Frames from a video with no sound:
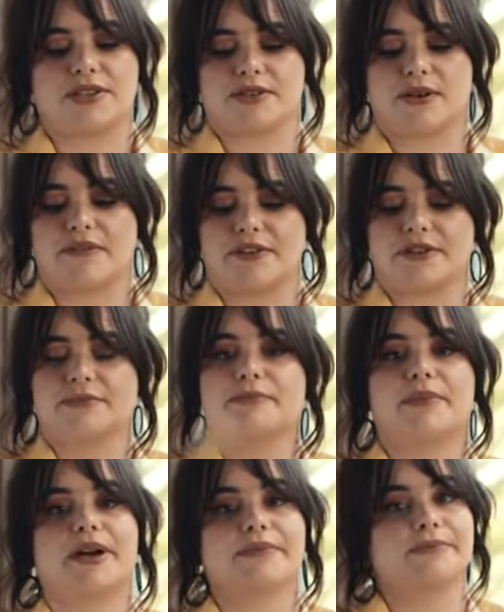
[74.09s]
whatsoever,
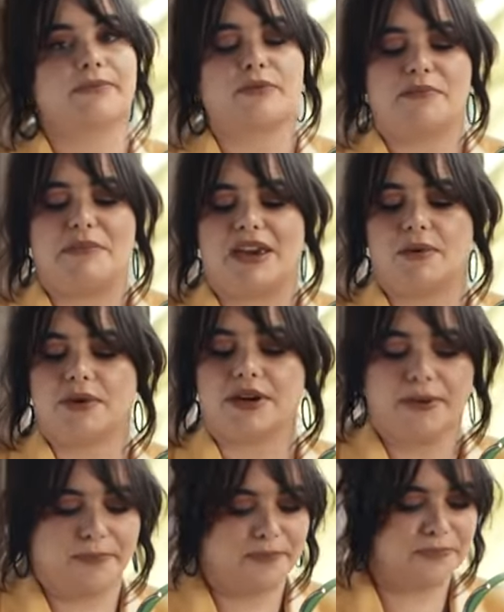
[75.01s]
but we make it
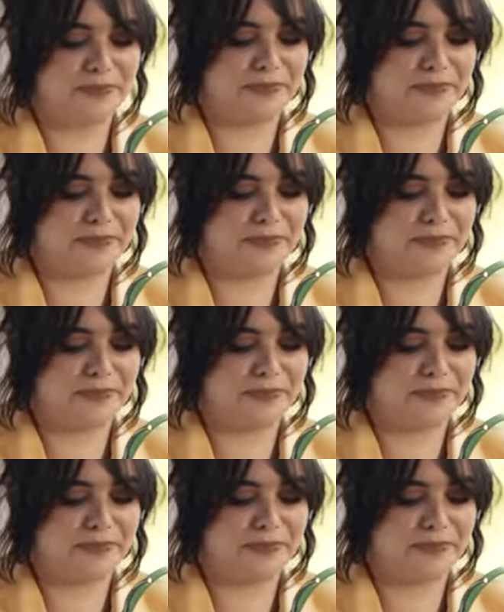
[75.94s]
work.